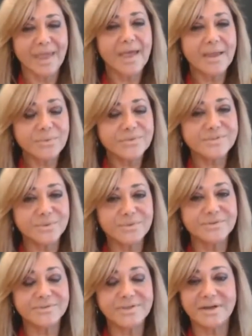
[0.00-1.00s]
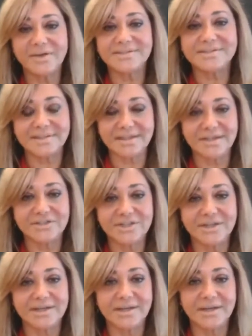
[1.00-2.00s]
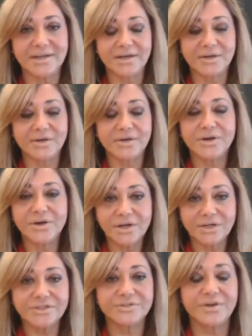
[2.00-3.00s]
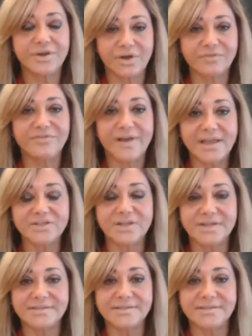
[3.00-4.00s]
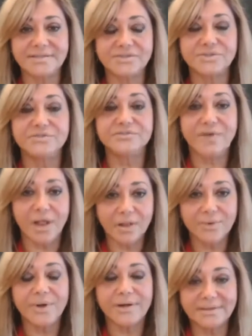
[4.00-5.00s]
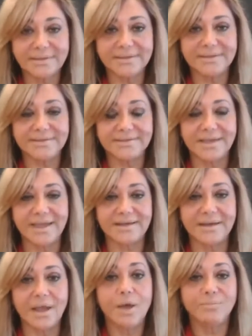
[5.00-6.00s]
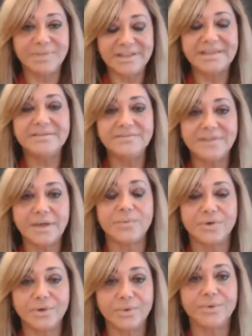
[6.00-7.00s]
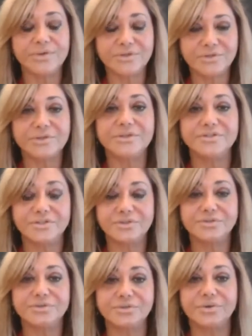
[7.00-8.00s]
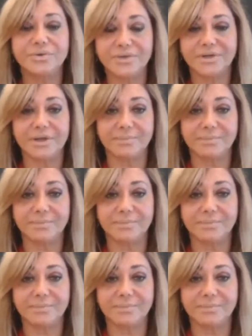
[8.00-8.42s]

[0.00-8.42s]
I was going to get on stage and encourage our franchisees to follow our lead and believe that we're going to continue to grow the